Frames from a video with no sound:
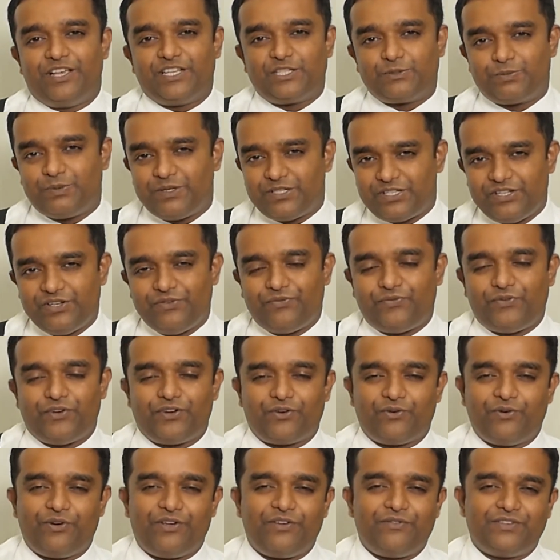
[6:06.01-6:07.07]
Especially if you're
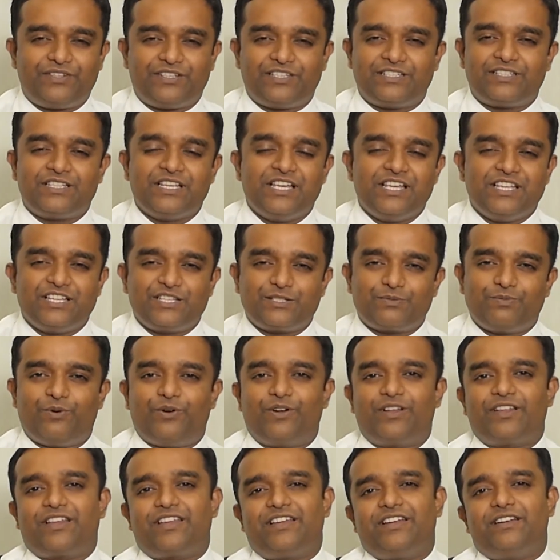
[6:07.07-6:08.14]
going with a
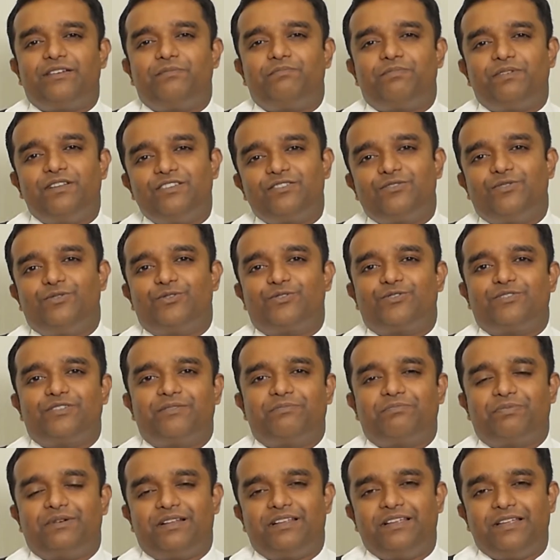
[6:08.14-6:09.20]
smaller kid, please go to
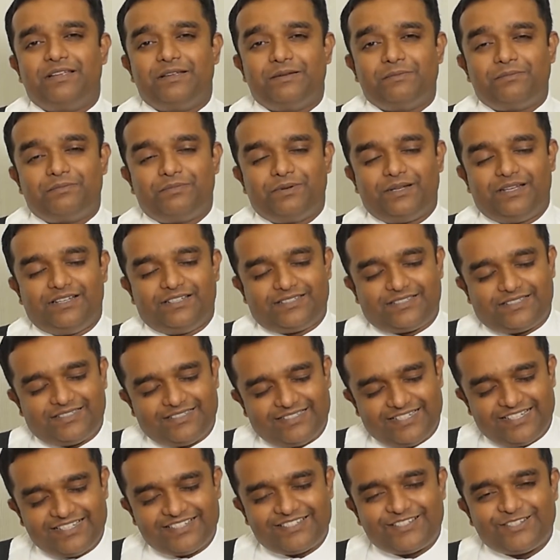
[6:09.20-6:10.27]
a uh,
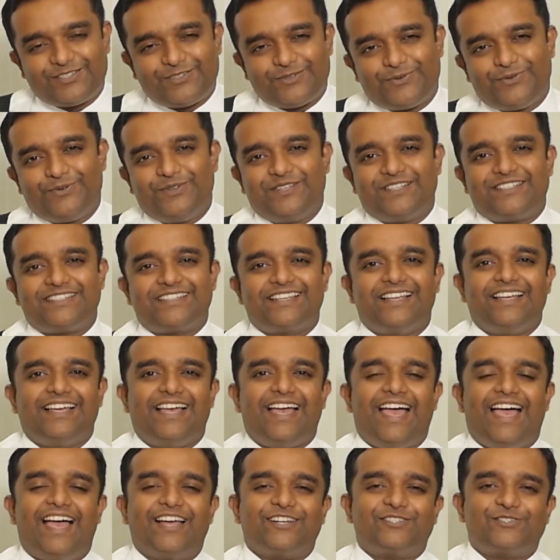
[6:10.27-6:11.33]
dentist who is
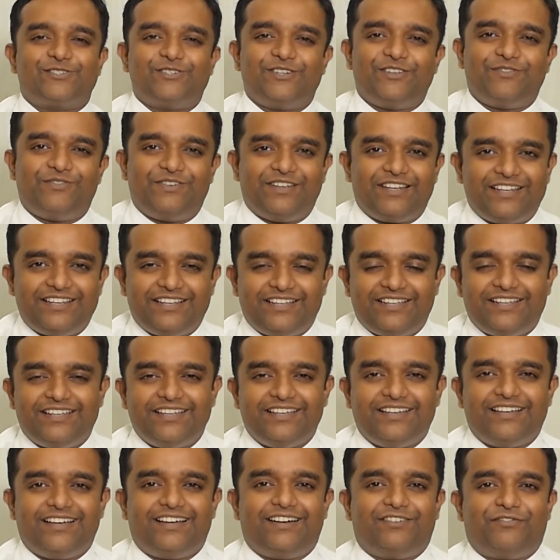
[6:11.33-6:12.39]
actually very
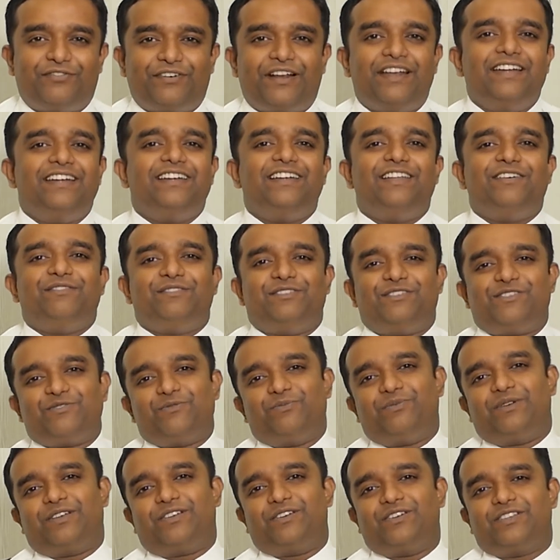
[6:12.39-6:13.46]
uh, friendly with you,
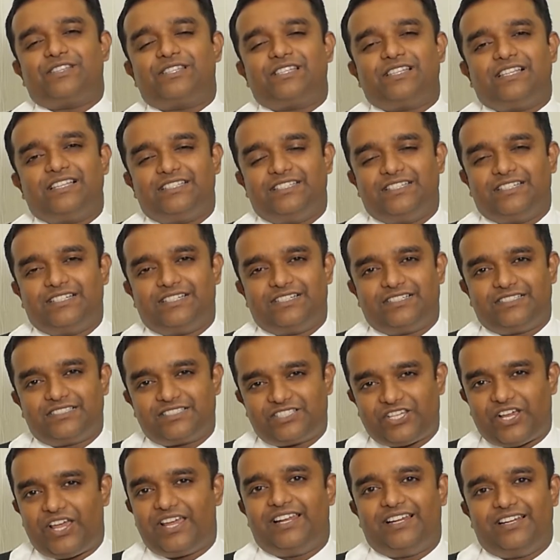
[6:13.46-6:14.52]
because the
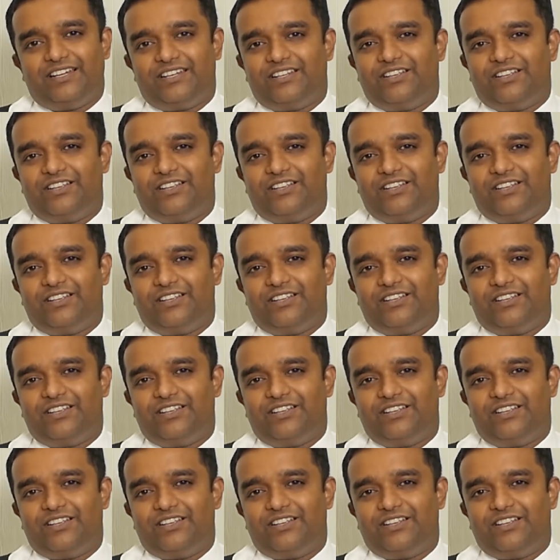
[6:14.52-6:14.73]
child,